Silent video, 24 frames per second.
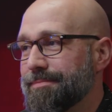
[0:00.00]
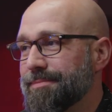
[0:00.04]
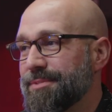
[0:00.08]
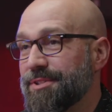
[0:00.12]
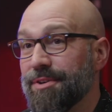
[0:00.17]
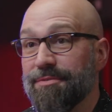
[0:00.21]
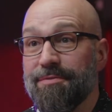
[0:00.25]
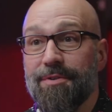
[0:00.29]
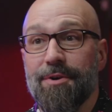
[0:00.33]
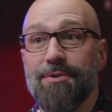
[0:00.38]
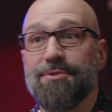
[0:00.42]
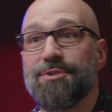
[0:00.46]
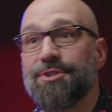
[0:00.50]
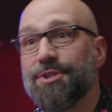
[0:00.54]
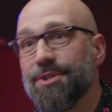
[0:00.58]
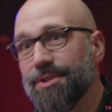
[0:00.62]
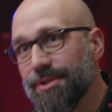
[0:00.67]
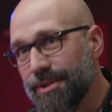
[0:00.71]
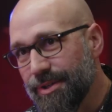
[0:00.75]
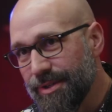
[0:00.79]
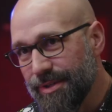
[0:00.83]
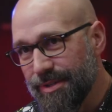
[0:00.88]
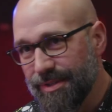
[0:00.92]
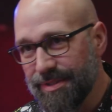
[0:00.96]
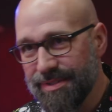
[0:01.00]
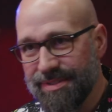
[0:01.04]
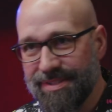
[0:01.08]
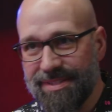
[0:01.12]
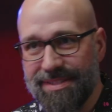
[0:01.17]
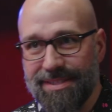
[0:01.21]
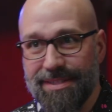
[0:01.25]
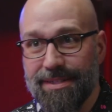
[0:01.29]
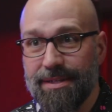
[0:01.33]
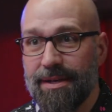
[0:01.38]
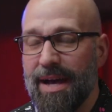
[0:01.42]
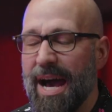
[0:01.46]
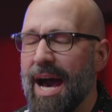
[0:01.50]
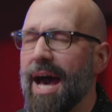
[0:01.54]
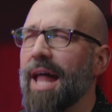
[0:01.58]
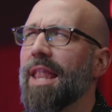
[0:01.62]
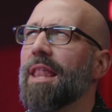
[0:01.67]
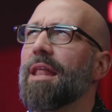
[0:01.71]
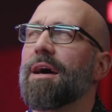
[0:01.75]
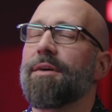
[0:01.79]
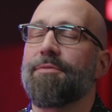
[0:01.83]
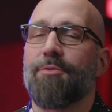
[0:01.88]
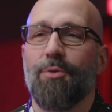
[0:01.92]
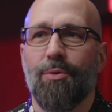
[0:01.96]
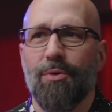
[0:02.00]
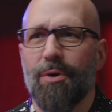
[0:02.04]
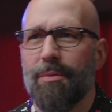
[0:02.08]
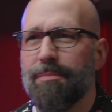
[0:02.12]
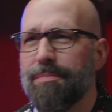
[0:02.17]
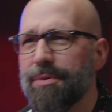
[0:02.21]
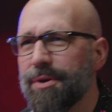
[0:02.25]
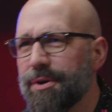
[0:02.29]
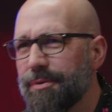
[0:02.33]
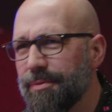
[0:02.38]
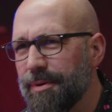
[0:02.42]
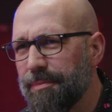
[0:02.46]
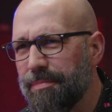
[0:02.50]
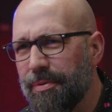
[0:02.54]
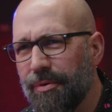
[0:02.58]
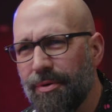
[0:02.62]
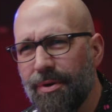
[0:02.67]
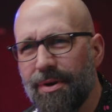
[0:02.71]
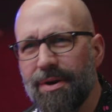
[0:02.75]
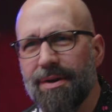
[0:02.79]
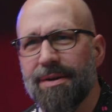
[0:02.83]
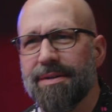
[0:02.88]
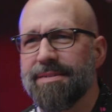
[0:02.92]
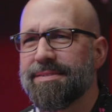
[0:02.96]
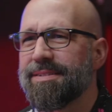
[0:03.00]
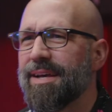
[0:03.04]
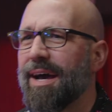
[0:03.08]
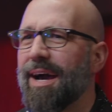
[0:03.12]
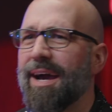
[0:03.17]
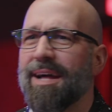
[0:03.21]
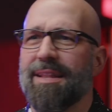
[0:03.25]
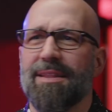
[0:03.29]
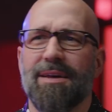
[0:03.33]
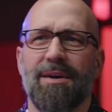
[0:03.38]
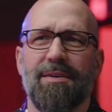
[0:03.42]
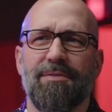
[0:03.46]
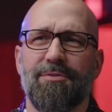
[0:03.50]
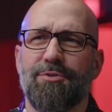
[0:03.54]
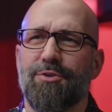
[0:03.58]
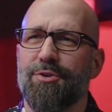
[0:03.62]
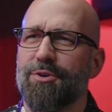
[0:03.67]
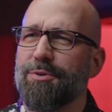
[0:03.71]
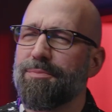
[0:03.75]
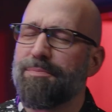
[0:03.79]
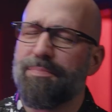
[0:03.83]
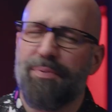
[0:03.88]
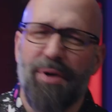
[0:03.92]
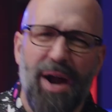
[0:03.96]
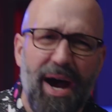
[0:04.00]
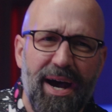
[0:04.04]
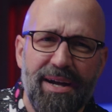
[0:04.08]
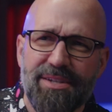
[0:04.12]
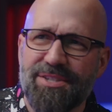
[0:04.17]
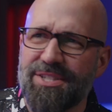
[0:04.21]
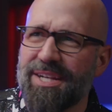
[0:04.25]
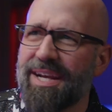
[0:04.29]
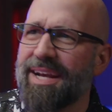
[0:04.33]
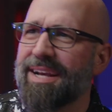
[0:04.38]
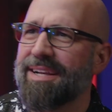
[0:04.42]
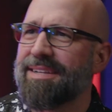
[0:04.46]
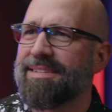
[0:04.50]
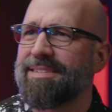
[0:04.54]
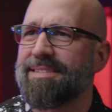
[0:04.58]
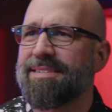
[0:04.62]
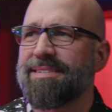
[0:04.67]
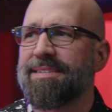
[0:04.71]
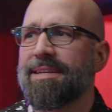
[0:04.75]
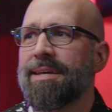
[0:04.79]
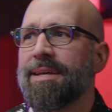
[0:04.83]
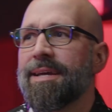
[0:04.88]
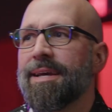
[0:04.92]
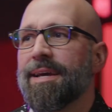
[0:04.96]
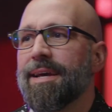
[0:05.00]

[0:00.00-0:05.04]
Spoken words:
devotionals to I loved oral book reports. I loved group projects.